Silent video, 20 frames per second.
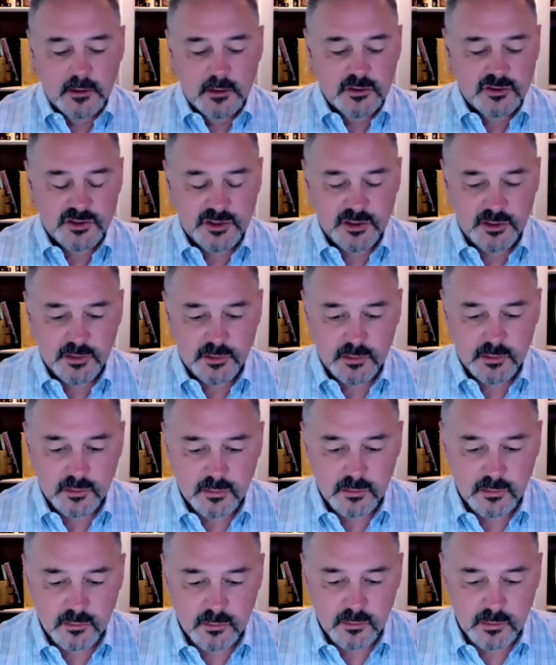
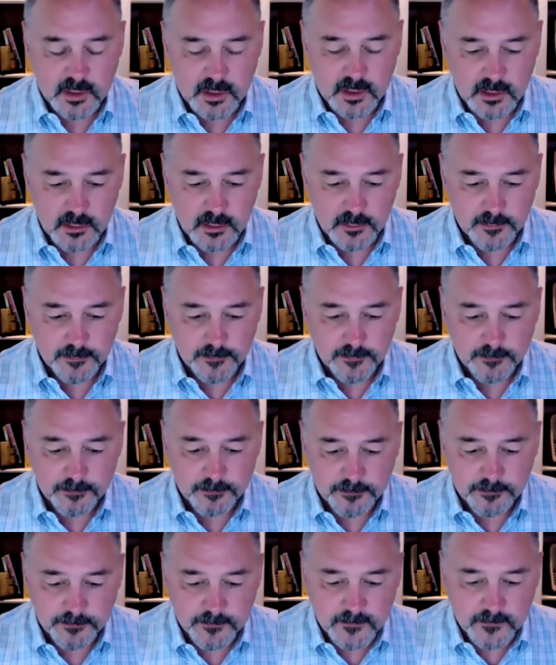to
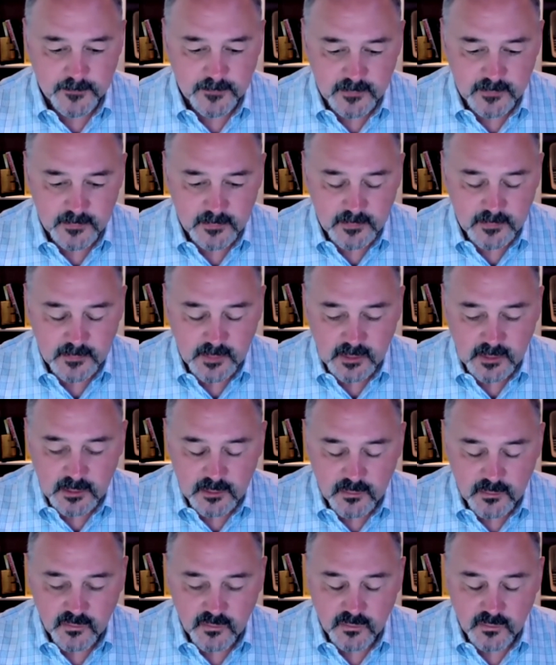
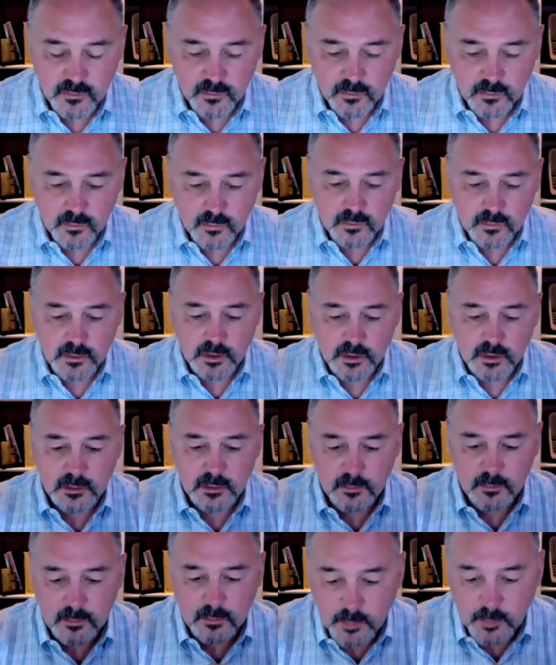
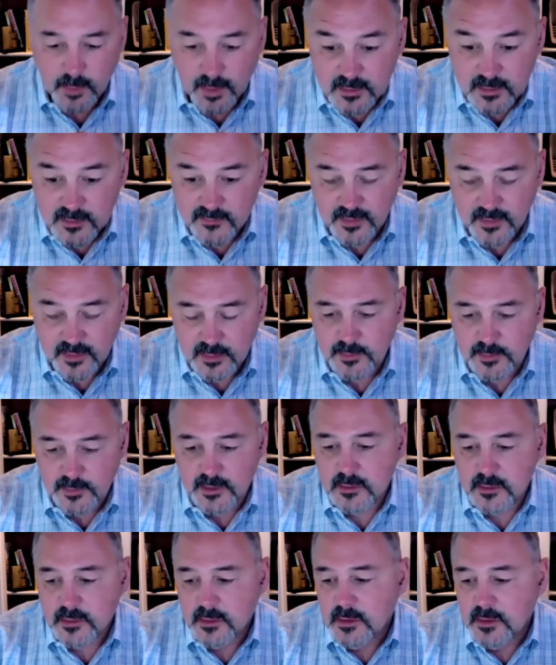product development?